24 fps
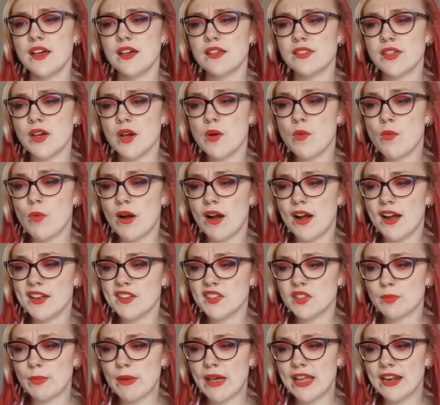Though
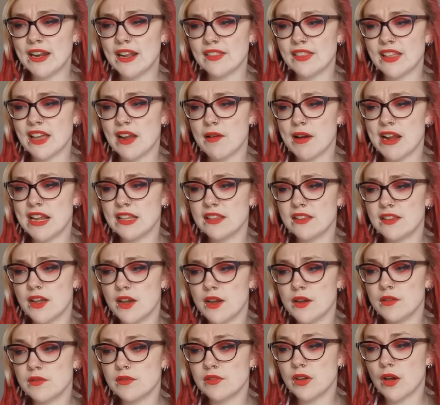wise men, their end
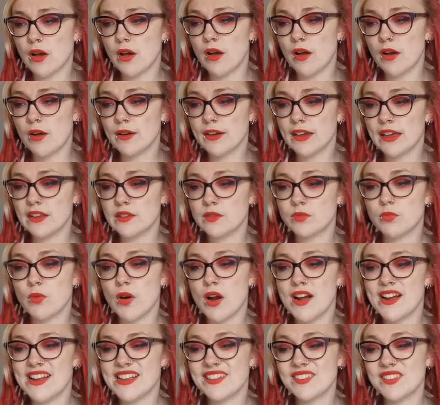no dark is
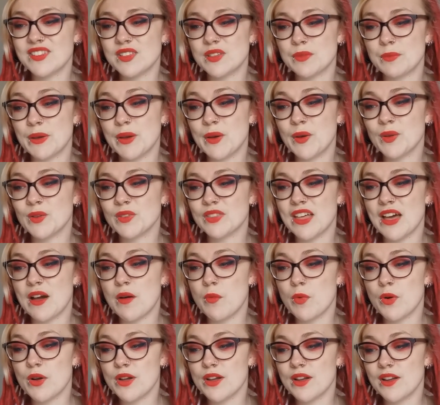right, because their
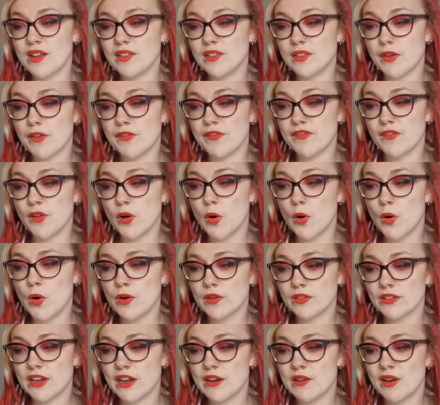words are
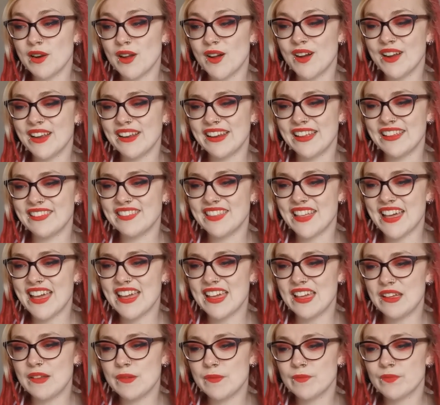forked, no lightning
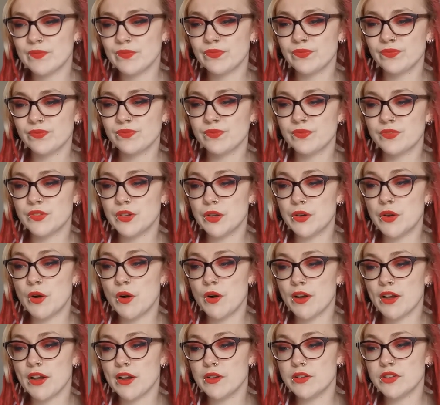they. Do
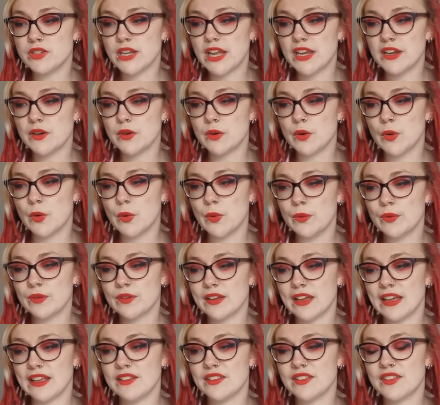not go gentle
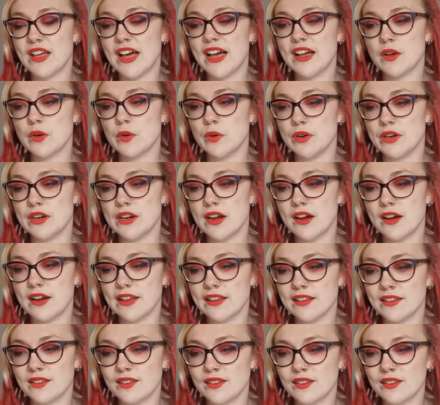into that good night.